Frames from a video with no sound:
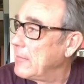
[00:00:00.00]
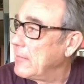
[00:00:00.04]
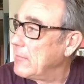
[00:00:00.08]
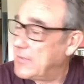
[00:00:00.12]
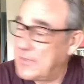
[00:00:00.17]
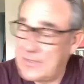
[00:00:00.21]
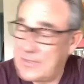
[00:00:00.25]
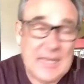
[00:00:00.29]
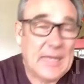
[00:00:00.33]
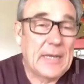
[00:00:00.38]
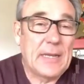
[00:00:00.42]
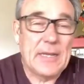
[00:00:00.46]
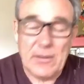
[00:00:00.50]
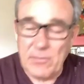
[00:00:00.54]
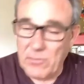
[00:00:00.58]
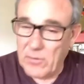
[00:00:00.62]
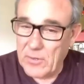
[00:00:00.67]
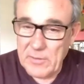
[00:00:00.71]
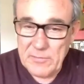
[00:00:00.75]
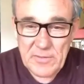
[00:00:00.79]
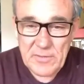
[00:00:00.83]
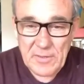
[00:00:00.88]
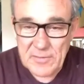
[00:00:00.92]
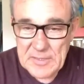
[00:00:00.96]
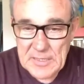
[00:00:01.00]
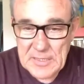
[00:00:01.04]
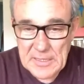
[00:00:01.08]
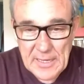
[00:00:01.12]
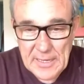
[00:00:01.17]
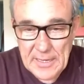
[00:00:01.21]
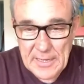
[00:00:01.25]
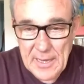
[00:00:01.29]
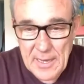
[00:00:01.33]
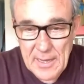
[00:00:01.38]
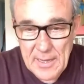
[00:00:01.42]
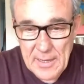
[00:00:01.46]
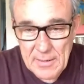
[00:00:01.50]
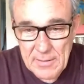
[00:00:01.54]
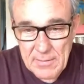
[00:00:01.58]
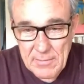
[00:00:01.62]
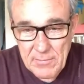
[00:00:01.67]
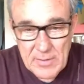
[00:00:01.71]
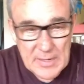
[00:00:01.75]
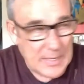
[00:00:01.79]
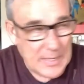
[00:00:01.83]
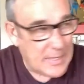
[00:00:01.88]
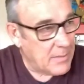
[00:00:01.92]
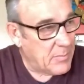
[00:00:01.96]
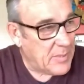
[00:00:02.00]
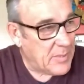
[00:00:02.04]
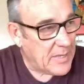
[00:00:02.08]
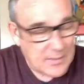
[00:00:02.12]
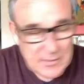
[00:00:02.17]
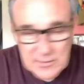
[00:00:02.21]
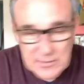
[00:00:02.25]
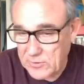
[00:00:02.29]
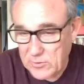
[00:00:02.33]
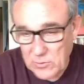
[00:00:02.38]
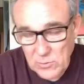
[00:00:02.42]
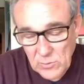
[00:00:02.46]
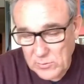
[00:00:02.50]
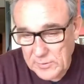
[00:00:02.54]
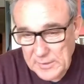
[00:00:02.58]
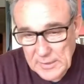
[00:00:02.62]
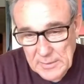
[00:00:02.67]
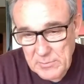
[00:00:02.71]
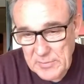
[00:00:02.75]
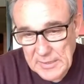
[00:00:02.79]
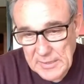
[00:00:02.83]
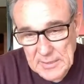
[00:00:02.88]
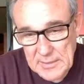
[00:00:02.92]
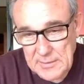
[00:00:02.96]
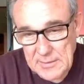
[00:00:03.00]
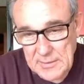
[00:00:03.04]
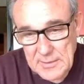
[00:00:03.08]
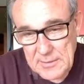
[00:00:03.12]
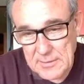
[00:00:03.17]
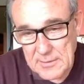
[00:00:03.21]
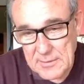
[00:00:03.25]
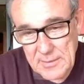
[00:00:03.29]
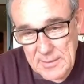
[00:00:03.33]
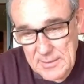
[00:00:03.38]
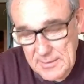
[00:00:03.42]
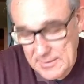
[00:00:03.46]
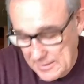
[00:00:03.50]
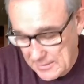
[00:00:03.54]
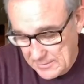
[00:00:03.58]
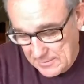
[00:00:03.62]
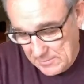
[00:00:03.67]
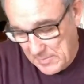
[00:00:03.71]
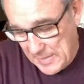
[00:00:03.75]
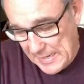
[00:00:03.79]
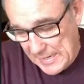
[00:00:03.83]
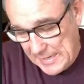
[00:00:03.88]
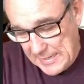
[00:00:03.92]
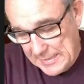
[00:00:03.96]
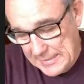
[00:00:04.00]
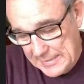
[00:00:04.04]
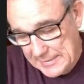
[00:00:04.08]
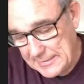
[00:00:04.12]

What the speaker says: Skillion roofs, obviously, they can't really be installed in because this doesn't make any